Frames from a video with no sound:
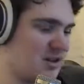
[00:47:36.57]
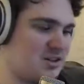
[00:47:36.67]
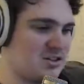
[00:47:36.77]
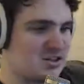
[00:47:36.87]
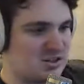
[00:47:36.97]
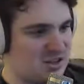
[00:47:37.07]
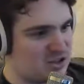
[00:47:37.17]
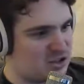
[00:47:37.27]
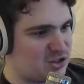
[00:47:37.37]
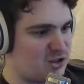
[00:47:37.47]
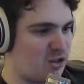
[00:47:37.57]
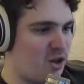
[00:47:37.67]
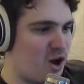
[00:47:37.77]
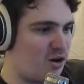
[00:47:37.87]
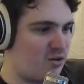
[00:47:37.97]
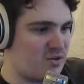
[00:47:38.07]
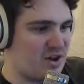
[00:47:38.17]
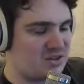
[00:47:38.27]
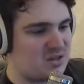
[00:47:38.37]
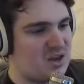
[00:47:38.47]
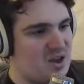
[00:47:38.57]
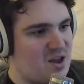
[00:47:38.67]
just this slaughter fest.